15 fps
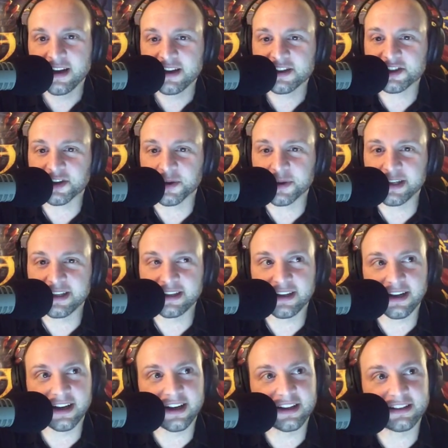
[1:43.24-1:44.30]
So he,
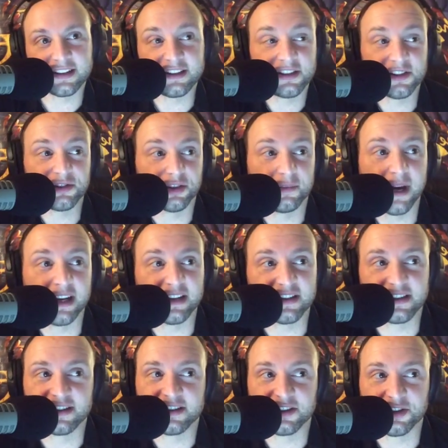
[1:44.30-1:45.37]
uh, he's
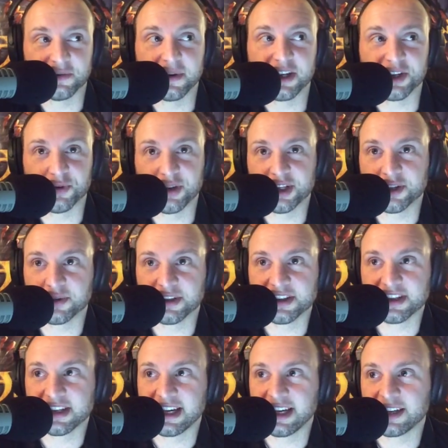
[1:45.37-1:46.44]
tremendous. He's a tremendous
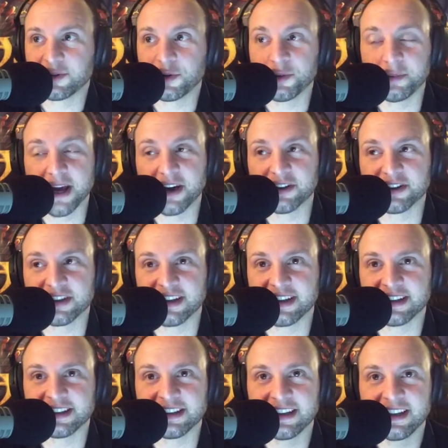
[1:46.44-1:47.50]
resource. And who better
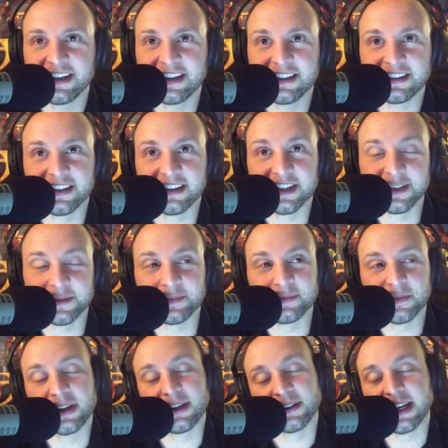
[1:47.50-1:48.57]
than, than
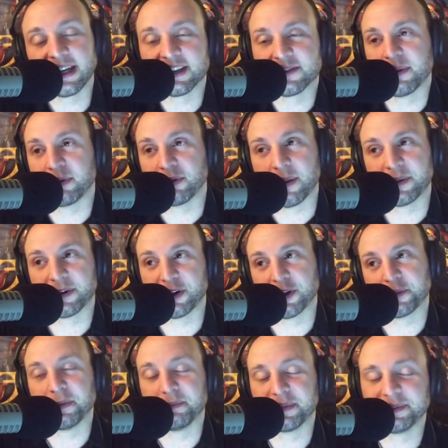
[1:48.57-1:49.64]
him? Well, I guess maybe Robert
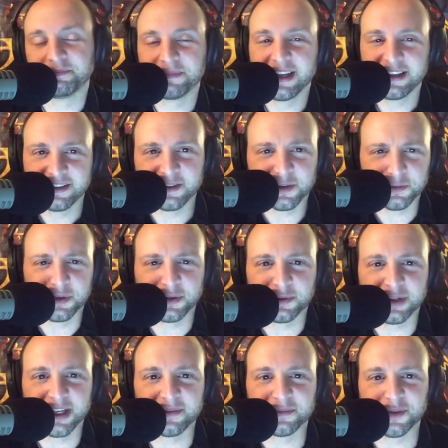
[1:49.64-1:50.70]
Kirkman, but, you know, we'll,
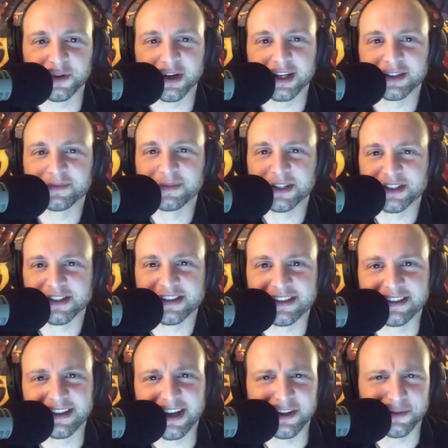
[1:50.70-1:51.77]
we'll give him credit because
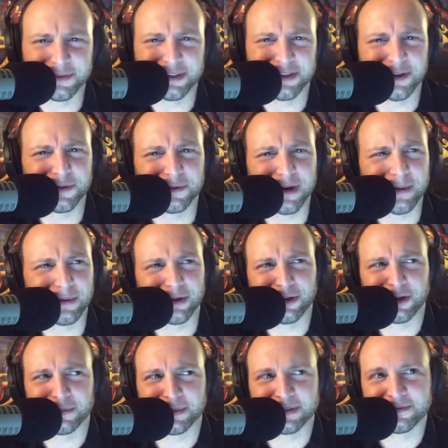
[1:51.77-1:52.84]
uh, I don't really know Robert
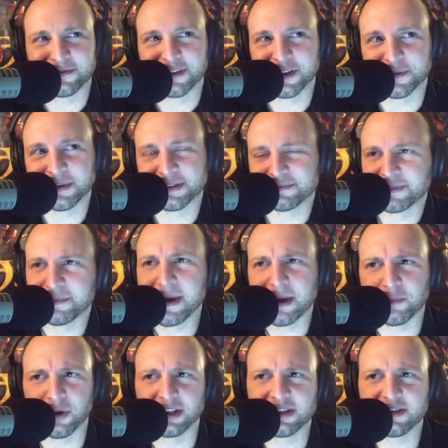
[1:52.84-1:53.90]
Kirkman very well. I met
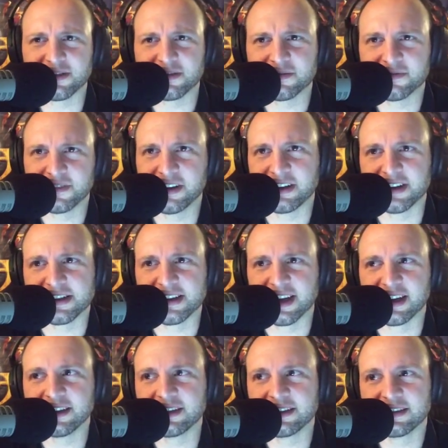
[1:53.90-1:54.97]
him once. Very nice
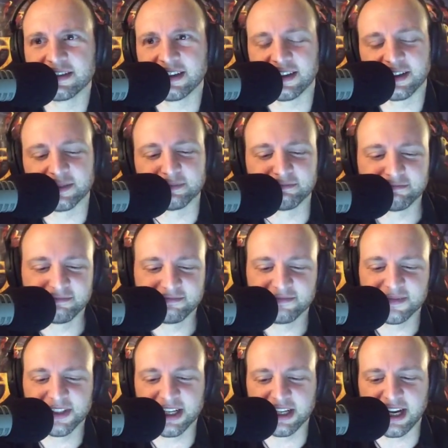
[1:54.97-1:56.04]
guy. Um,
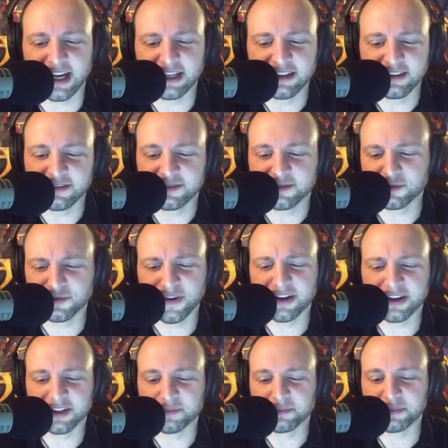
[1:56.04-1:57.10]
said hi. It was
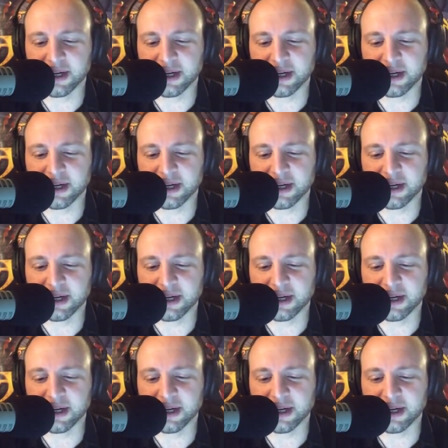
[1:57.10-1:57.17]
very good.